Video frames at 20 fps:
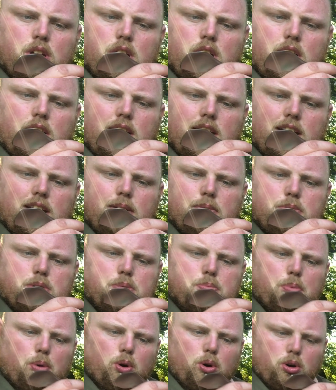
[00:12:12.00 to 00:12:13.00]

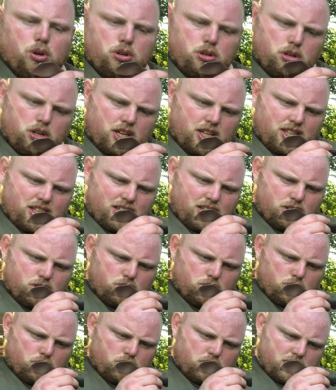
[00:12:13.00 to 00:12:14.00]
spork. I think it's
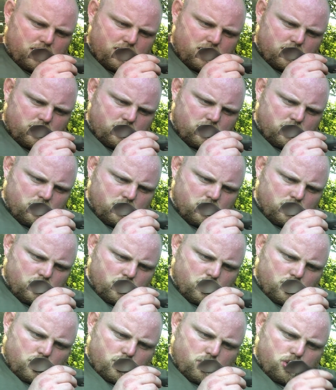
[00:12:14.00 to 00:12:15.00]
called a
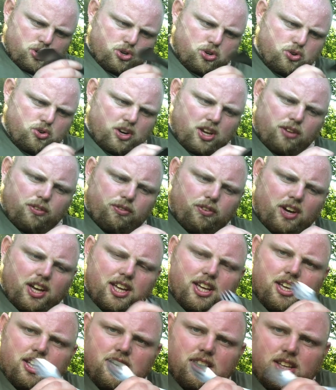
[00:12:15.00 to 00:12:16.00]
Strafe
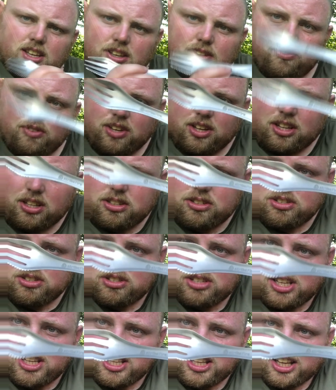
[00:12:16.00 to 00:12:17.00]
Fire, if you can
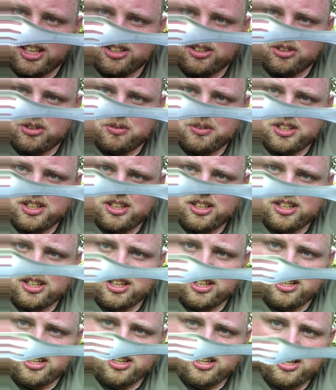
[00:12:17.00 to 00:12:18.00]
see that. I don't know whether you
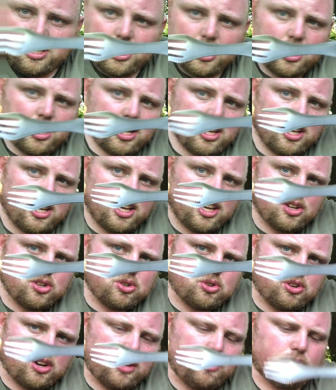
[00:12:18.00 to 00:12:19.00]
can. A
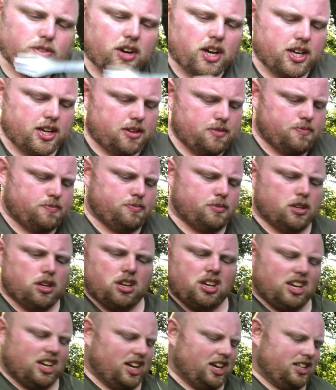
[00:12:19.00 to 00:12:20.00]
Strafe Fire,
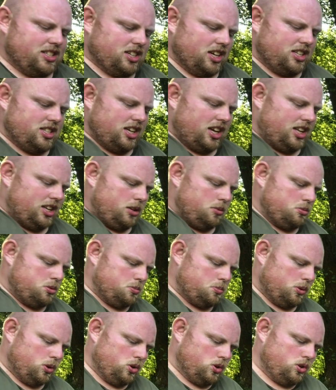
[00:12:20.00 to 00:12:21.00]
a titanium
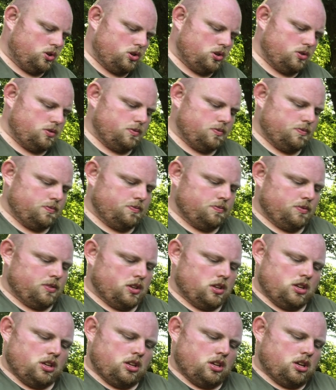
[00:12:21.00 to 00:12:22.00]
spork.
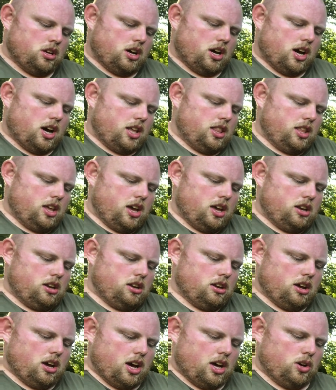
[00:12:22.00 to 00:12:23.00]
And then
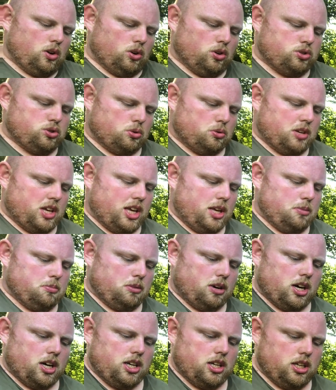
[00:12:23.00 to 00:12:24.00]
I also keep
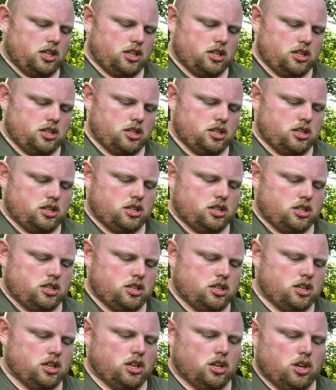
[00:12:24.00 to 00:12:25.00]
my
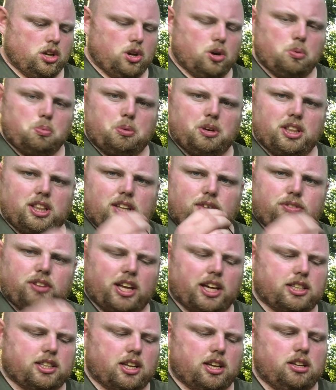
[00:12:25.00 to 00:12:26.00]
wind
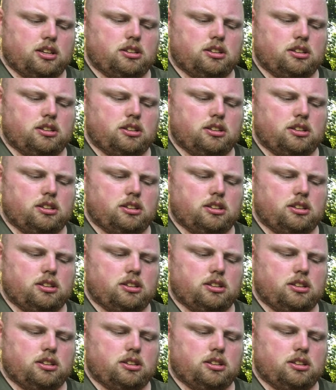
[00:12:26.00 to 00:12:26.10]
deflector